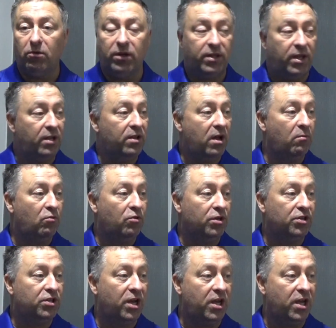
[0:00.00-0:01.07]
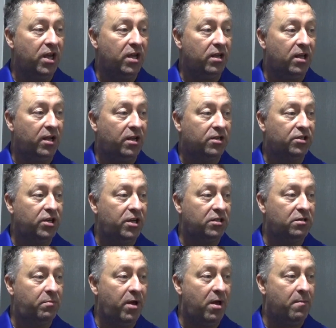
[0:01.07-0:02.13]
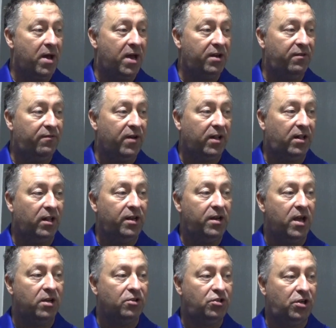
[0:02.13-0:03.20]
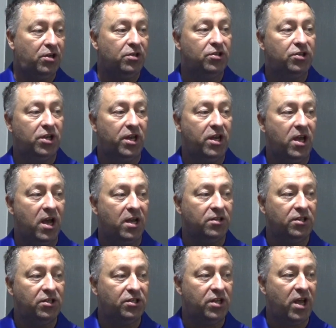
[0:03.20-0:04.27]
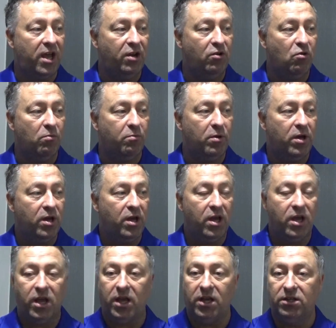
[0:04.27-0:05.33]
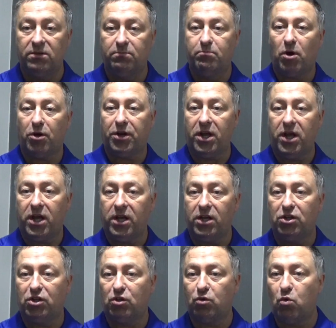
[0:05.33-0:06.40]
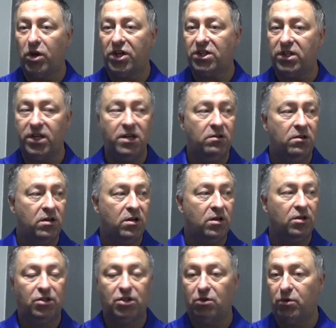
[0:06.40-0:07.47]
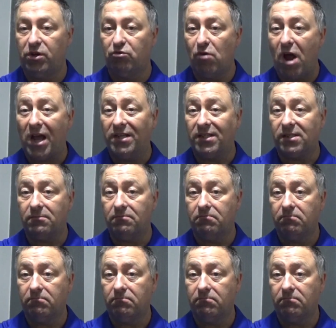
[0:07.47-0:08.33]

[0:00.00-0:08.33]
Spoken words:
only thing that I'm going to say here, like I say, it's a bit of minor fettling. As you can see, as he's setting up, his body is twisting to his right.